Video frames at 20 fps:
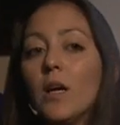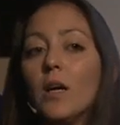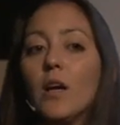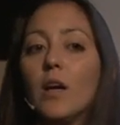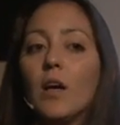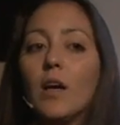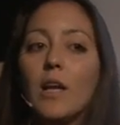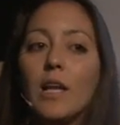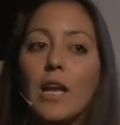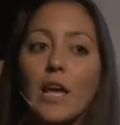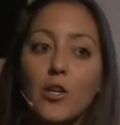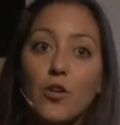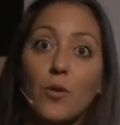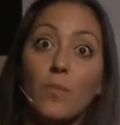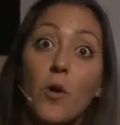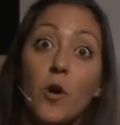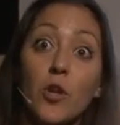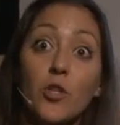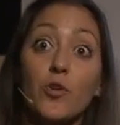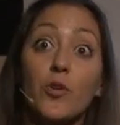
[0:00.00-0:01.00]
Electoral
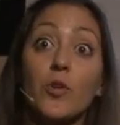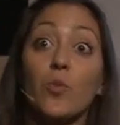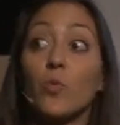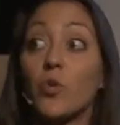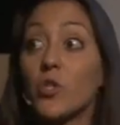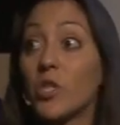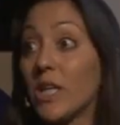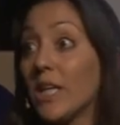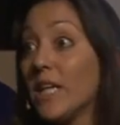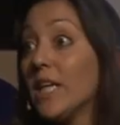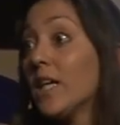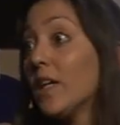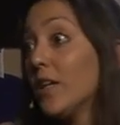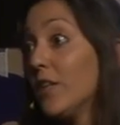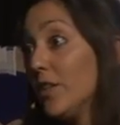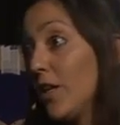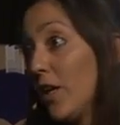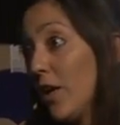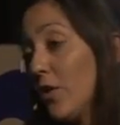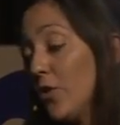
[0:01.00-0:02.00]
monitoring was illegal
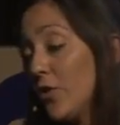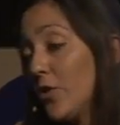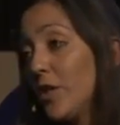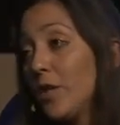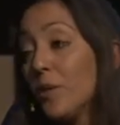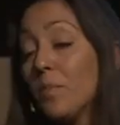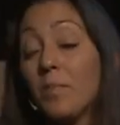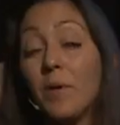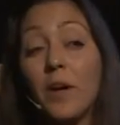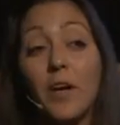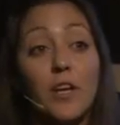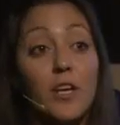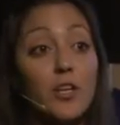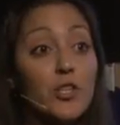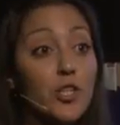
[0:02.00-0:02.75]
in the country, but